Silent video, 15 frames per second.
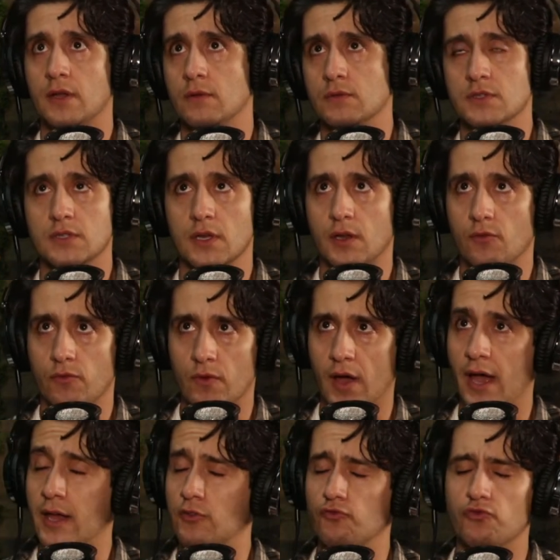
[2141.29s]
And it was like
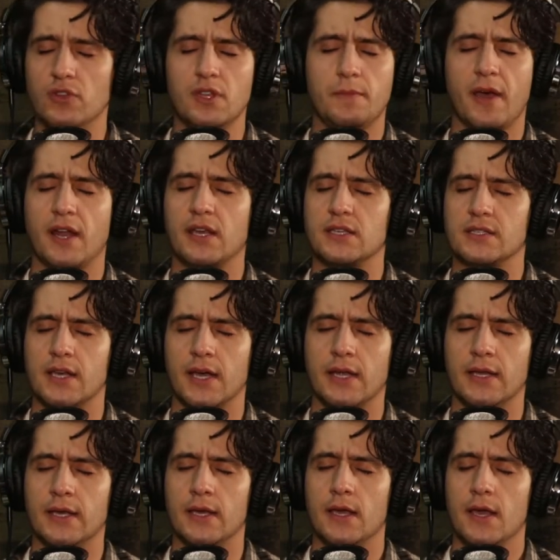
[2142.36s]
I had really bad
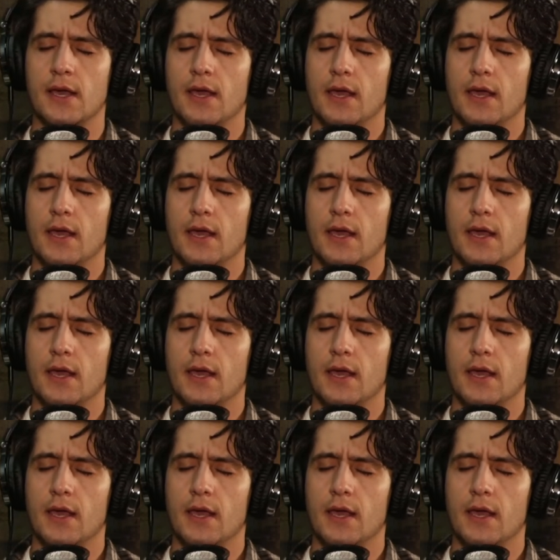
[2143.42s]
anxiety.